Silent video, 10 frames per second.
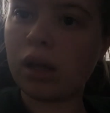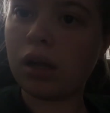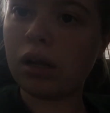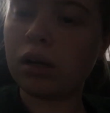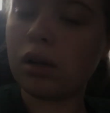
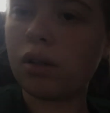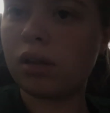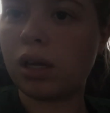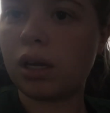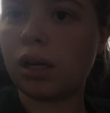And
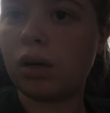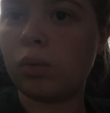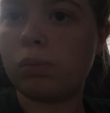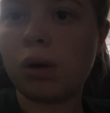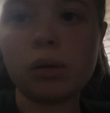then
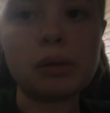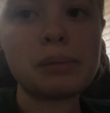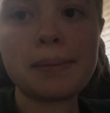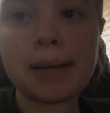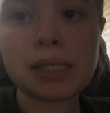we'll probably
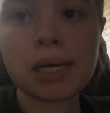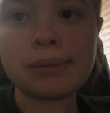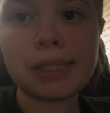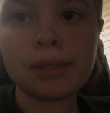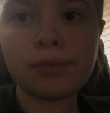be back
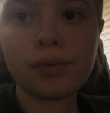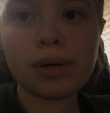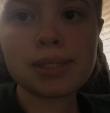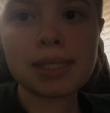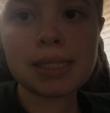down here for the
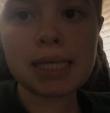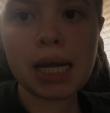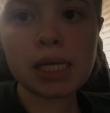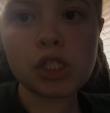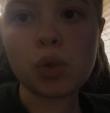rest of the
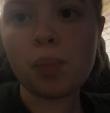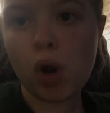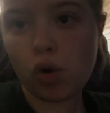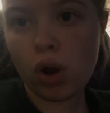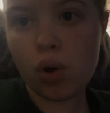day
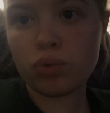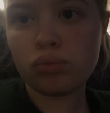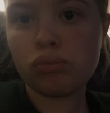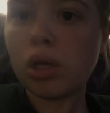tomorrow.